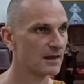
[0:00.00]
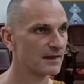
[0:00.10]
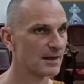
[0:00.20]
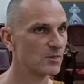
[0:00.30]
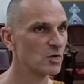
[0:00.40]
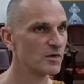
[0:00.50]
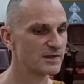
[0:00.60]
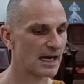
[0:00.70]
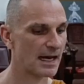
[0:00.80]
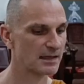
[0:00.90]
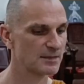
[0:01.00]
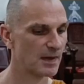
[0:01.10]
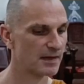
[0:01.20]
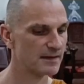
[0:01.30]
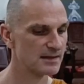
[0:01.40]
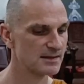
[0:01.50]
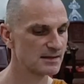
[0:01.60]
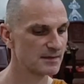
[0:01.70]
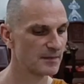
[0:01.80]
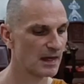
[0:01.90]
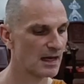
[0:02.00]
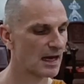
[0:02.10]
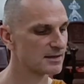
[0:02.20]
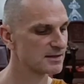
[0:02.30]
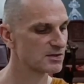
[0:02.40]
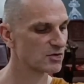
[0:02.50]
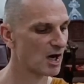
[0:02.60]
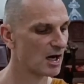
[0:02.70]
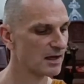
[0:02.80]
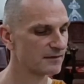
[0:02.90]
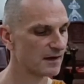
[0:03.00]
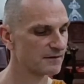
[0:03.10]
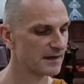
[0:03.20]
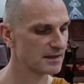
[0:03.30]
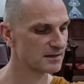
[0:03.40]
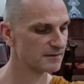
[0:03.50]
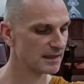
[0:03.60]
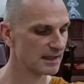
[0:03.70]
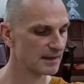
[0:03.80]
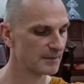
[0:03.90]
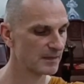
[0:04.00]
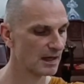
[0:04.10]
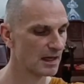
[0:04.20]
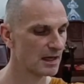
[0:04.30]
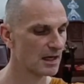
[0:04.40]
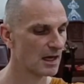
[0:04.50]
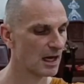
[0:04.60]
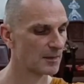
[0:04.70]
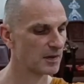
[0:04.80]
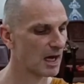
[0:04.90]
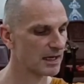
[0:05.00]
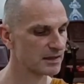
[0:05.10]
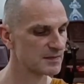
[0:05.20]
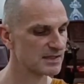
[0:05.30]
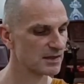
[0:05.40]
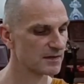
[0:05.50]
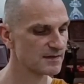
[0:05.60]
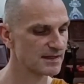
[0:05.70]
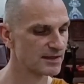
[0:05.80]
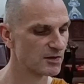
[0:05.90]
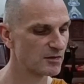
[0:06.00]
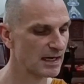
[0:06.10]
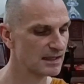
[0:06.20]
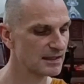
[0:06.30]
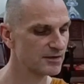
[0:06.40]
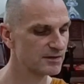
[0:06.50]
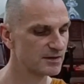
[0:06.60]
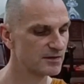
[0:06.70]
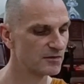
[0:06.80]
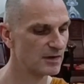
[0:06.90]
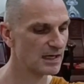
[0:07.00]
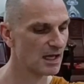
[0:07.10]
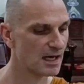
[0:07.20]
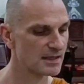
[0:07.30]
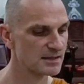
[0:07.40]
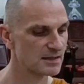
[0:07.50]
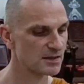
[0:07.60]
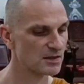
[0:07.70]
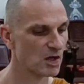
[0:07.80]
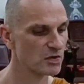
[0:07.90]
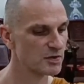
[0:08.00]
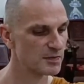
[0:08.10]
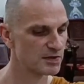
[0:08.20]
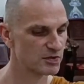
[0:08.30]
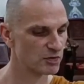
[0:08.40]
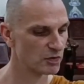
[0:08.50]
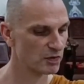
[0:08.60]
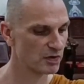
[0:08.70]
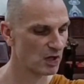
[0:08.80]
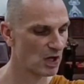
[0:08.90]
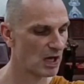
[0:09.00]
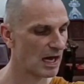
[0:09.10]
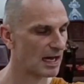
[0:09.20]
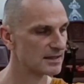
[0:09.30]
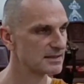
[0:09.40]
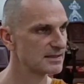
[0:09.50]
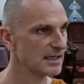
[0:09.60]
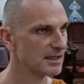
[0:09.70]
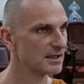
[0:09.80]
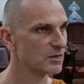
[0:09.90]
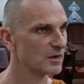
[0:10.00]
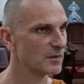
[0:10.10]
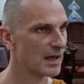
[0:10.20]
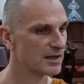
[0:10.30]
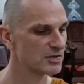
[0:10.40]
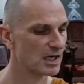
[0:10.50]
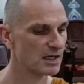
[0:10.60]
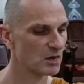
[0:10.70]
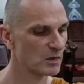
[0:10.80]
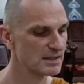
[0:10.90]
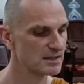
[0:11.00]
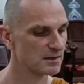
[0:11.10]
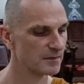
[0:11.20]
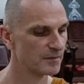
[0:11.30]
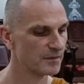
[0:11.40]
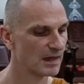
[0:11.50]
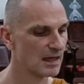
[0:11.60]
They're moved to act by this and strive effectively. Applying themselves, they directly realize the ultimate truth and see it with penetrating wisdom.